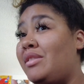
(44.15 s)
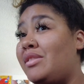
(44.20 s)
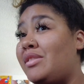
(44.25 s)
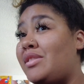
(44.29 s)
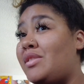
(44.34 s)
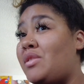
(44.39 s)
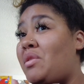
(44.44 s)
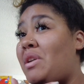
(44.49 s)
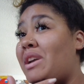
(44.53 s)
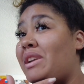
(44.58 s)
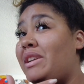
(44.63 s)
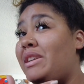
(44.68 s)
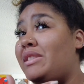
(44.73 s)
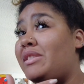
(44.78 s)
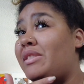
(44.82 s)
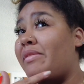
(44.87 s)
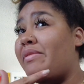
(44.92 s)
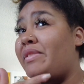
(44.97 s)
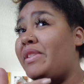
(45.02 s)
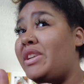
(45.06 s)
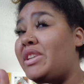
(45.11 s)
so I need to
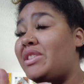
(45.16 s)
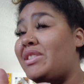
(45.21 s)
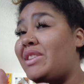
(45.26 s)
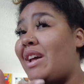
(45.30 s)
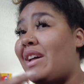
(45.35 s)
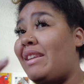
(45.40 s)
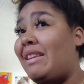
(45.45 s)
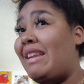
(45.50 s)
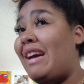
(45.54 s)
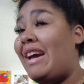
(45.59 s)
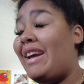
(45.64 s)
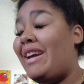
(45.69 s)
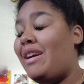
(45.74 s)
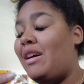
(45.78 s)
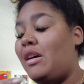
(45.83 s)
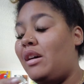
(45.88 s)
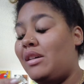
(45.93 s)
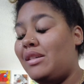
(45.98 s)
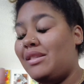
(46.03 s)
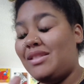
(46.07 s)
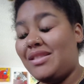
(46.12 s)
finish that like
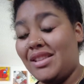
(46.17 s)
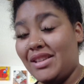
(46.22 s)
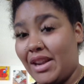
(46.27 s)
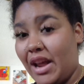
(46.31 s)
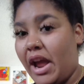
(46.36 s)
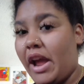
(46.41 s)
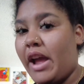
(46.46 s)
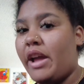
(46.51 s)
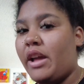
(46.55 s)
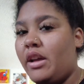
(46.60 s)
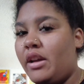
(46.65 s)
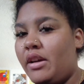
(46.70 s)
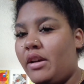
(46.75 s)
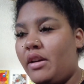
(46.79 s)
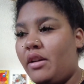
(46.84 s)
uh today